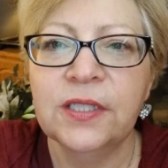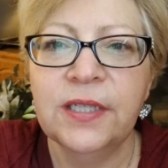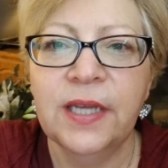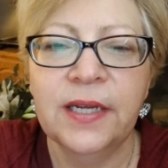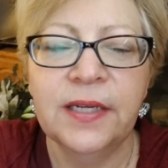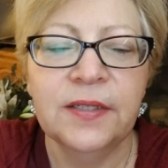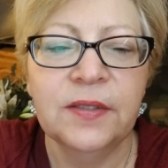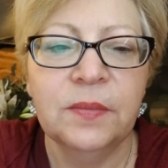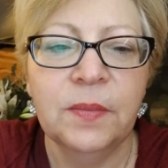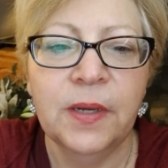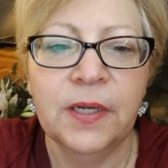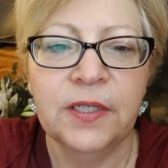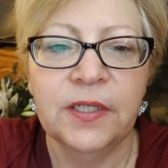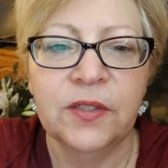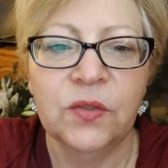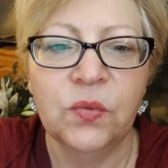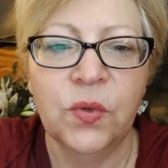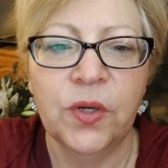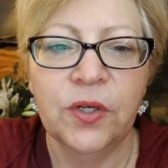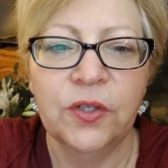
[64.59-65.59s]
not as much
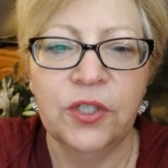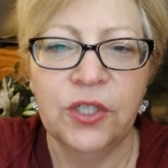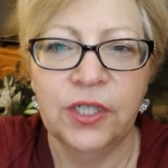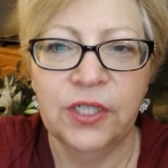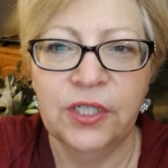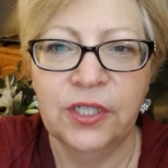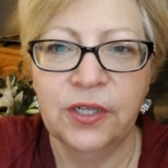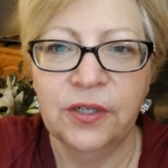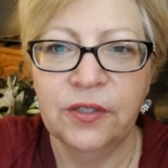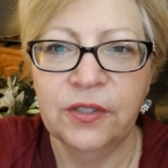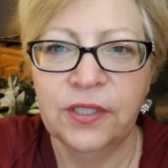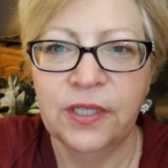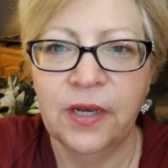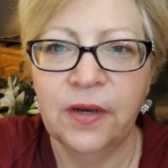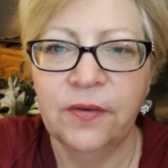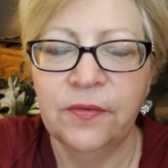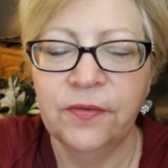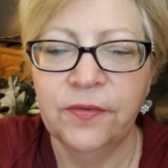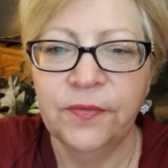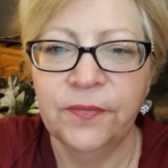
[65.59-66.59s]
as we are judging
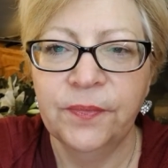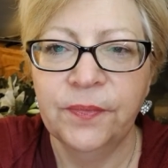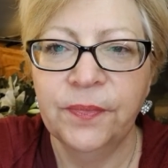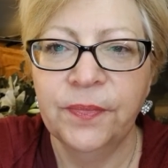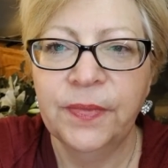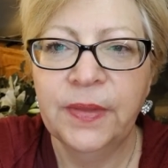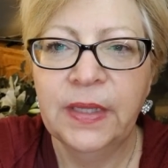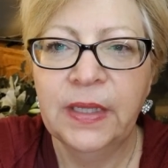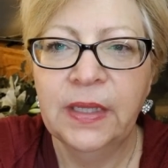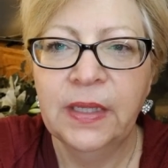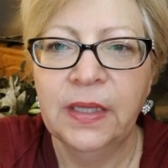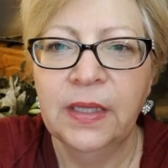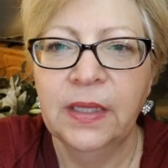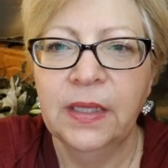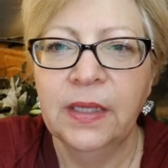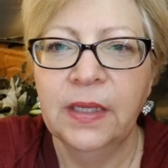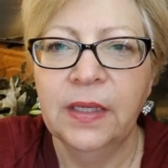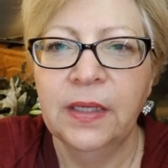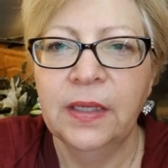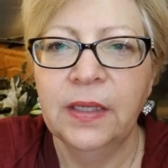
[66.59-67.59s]
ourselves.
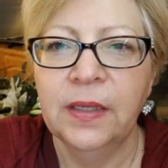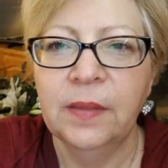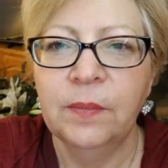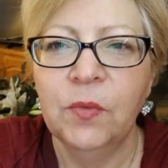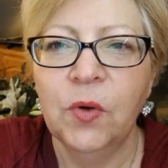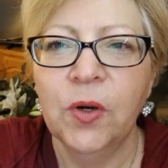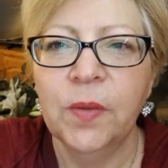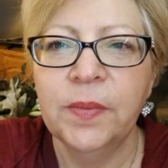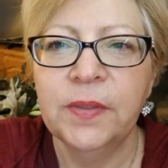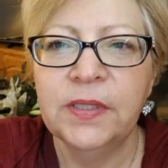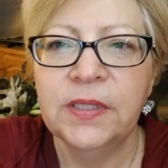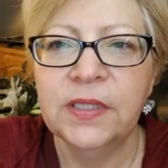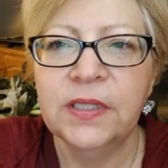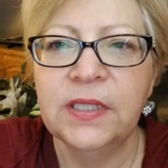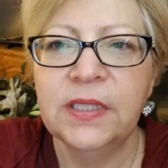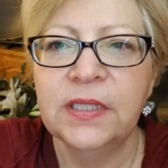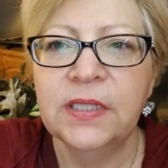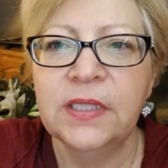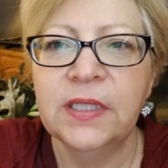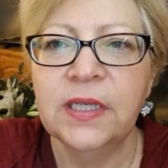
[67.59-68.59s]
A morbid
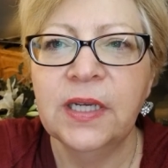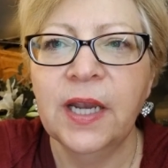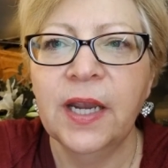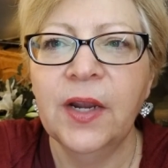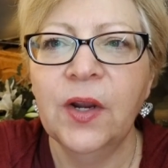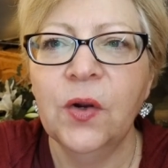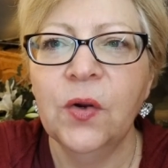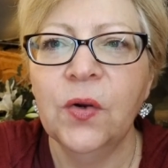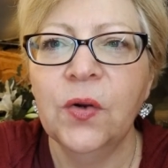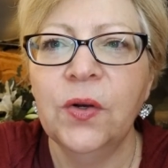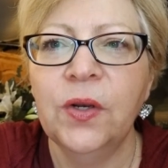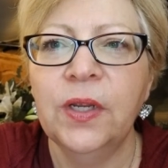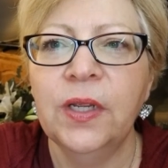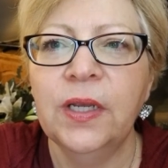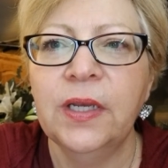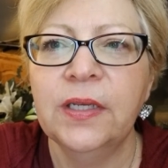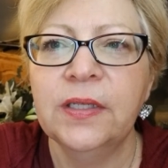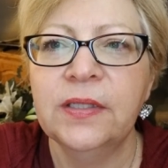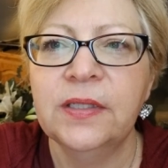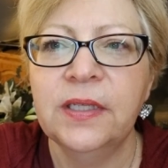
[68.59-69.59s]
statistic I heard
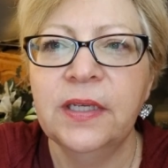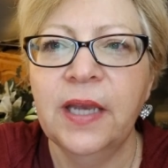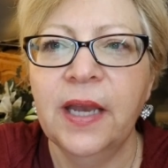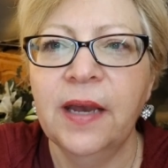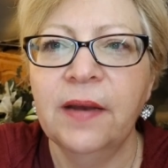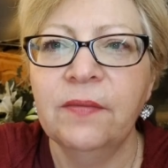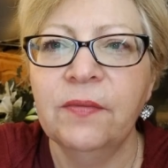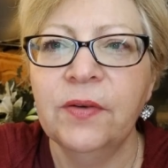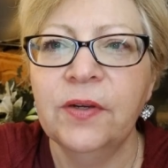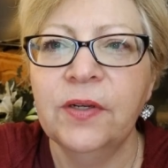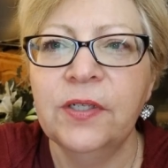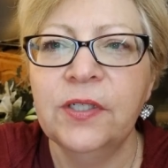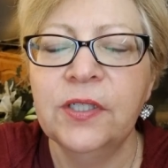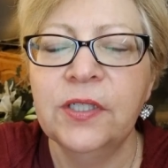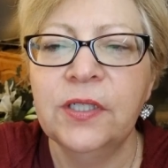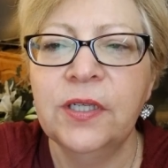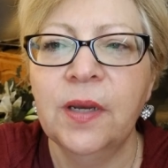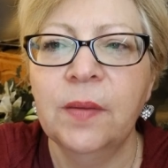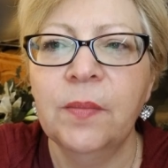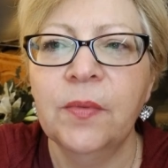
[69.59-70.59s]
is the
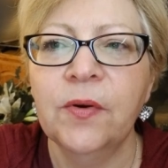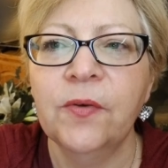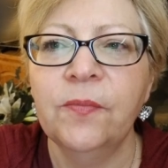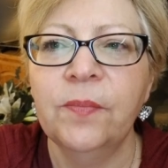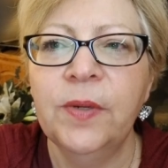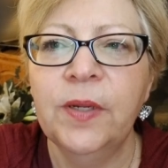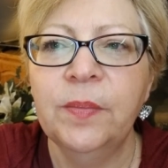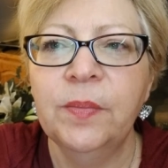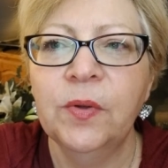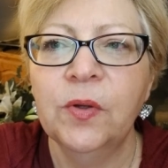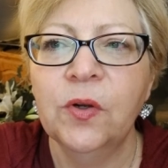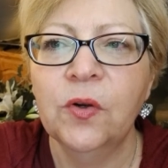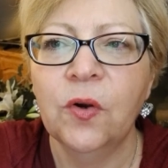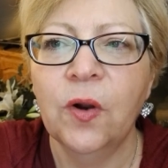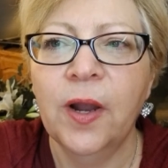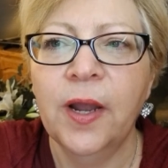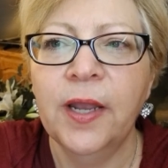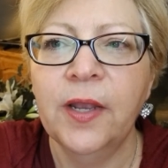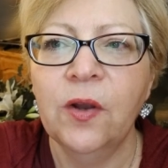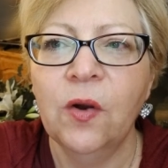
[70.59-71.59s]
average number of people
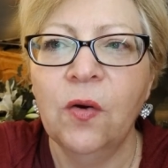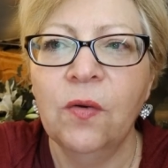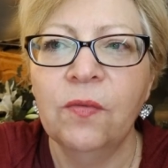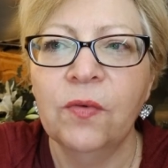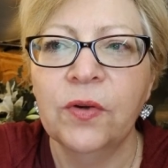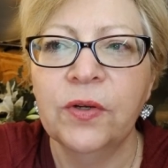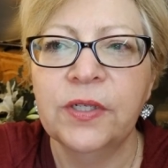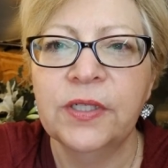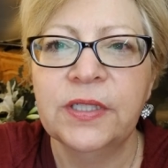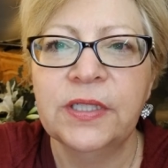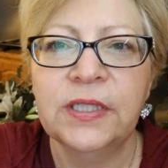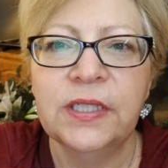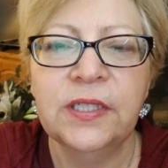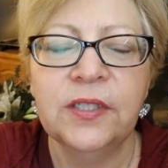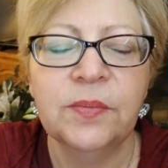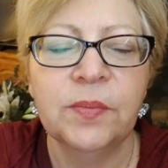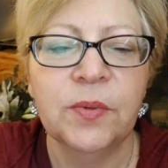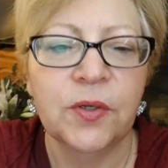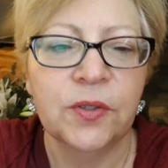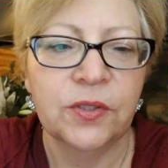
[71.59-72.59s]
crying over a
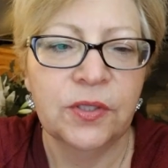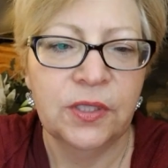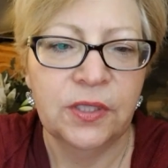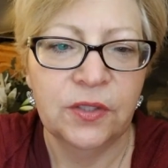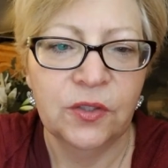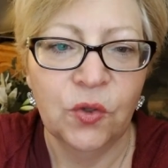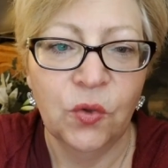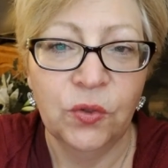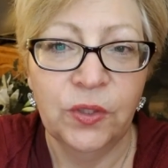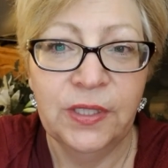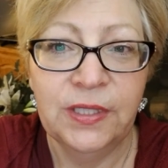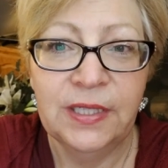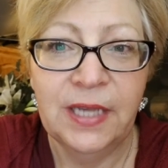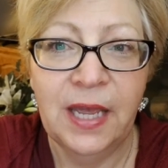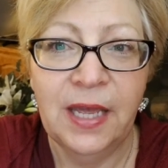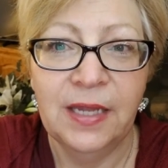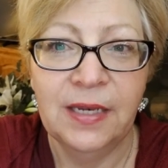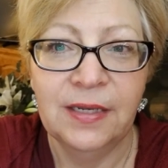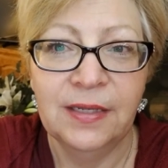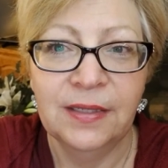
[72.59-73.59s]
deceased person is only
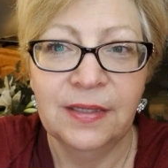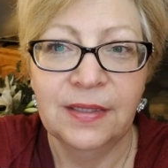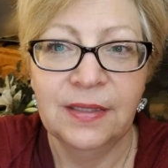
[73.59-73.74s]
10.